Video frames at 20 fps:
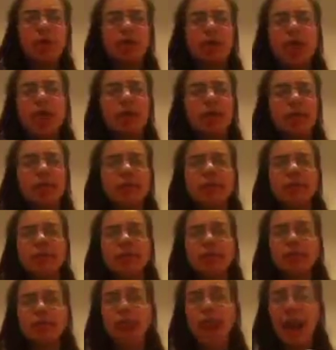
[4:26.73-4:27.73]
You got some
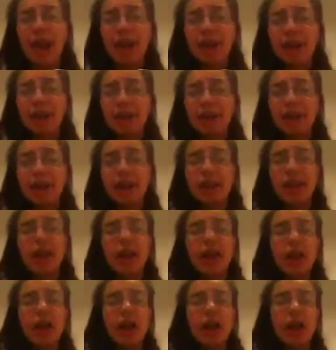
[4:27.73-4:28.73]
things reacting,
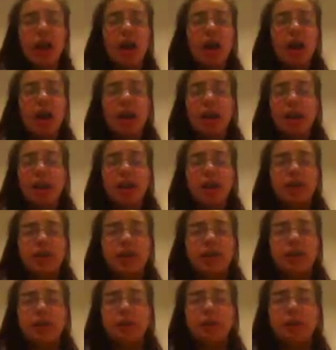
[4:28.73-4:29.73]
Ag
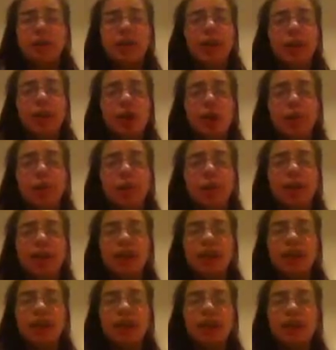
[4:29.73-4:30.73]
plus Br
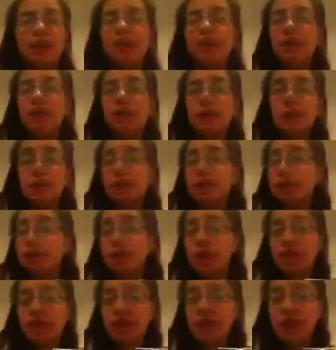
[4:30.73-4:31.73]
plus Hv, which is the
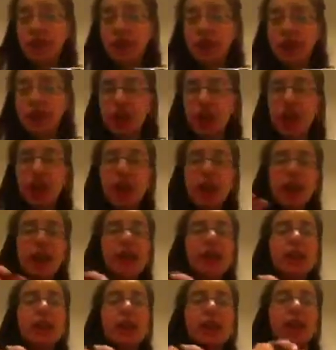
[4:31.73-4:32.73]
radiation,
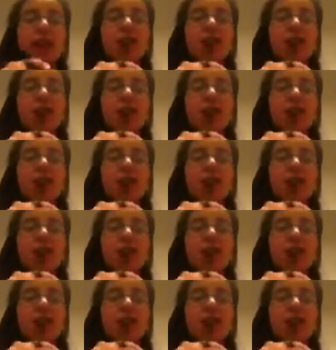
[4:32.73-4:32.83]
and then that